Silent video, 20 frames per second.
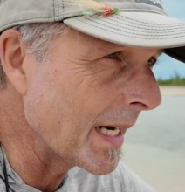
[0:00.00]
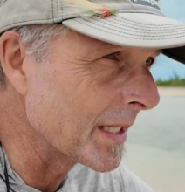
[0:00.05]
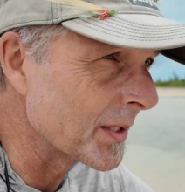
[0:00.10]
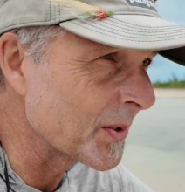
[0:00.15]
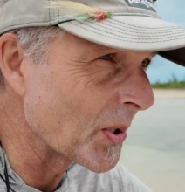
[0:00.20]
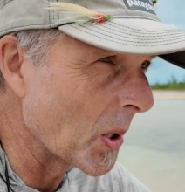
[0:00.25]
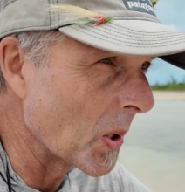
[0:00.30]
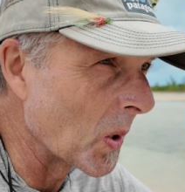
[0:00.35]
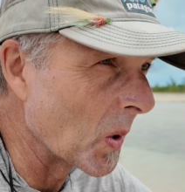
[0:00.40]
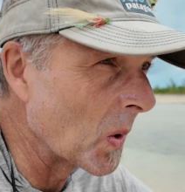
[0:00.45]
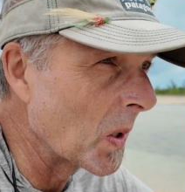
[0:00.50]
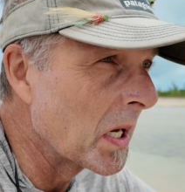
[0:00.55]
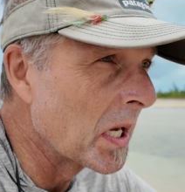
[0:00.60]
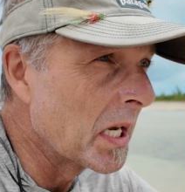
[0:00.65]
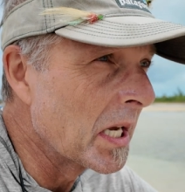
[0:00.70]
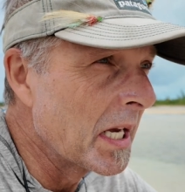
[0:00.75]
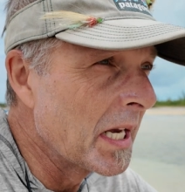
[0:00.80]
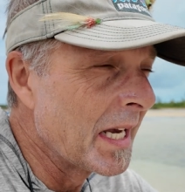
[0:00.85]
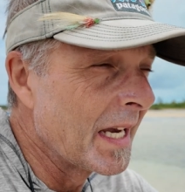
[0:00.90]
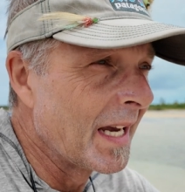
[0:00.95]
And so
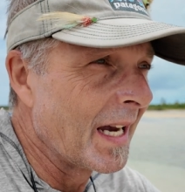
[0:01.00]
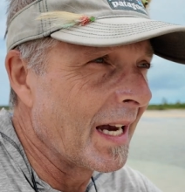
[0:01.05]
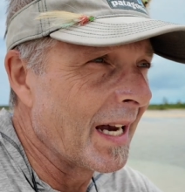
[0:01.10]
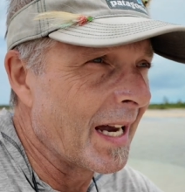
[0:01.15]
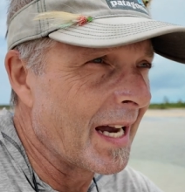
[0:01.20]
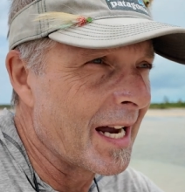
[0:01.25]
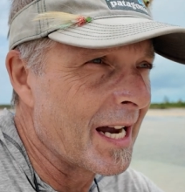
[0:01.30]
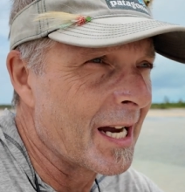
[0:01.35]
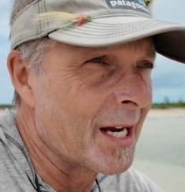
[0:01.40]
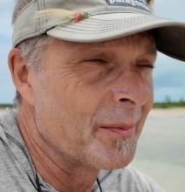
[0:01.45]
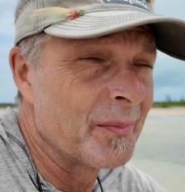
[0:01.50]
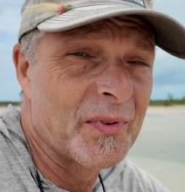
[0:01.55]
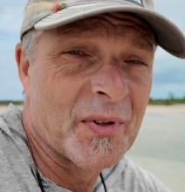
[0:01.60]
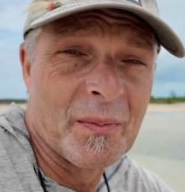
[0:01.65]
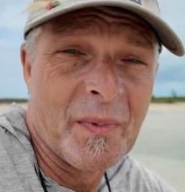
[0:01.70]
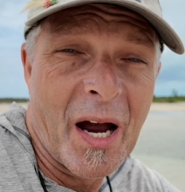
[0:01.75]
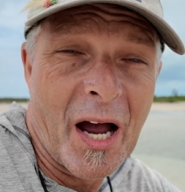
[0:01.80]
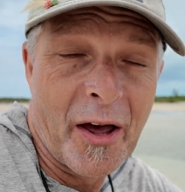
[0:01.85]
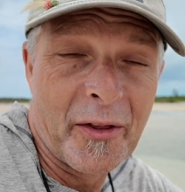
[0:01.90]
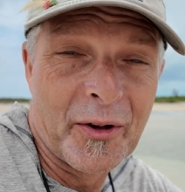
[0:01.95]

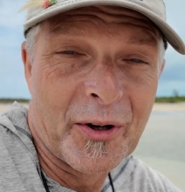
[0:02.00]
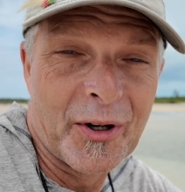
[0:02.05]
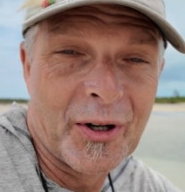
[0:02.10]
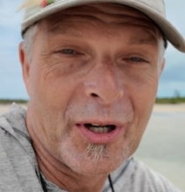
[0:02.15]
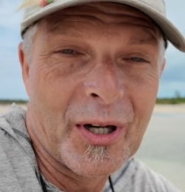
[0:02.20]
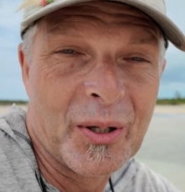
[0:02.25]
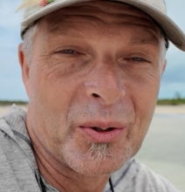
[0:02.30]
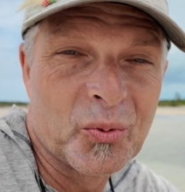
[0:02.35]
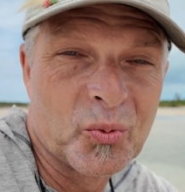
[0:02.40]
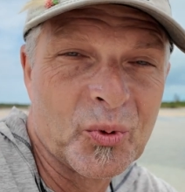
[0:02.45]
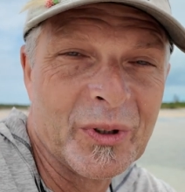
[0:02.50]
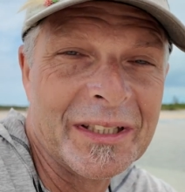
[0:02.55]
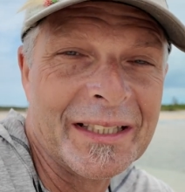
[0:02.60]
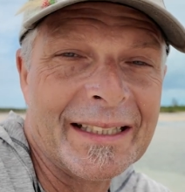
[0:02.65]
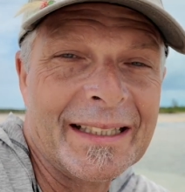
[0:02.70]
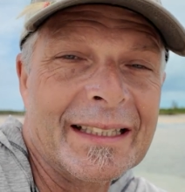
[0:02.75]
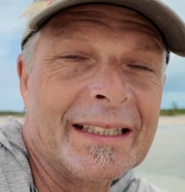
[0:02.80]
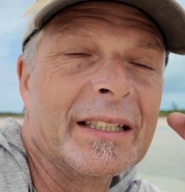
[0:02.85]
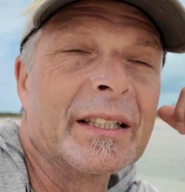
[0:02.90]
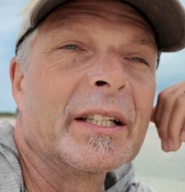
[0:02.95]
some other
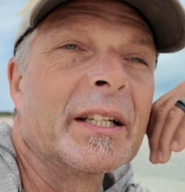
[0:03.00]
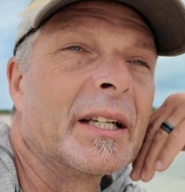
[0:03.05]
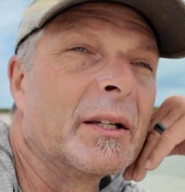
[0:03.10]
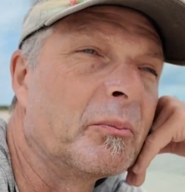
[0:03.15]
really